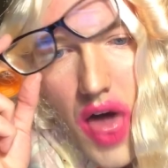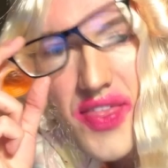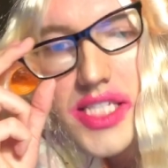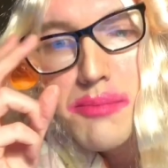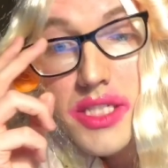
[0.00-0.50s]

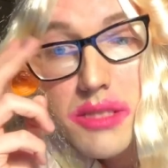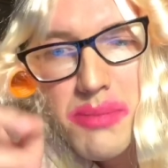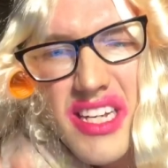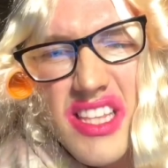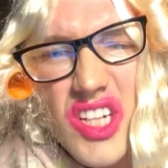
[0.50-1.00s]
This must
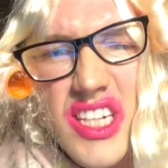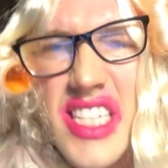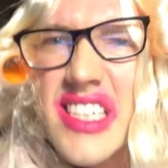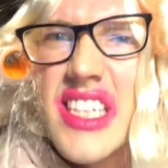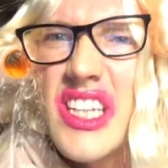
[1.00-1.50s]
be the,
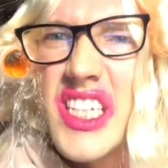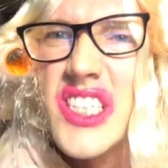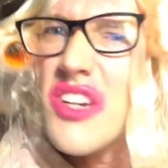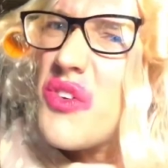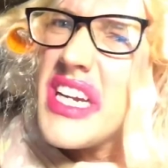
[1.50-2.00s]
he's, he
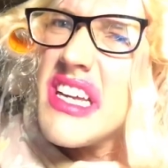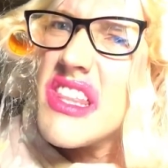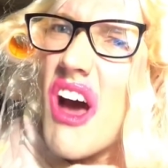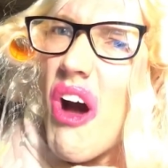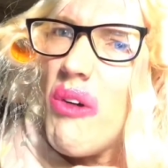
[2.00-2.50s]
looks Korean
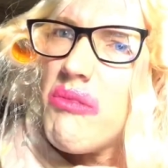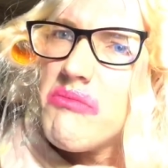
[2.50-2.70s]
though.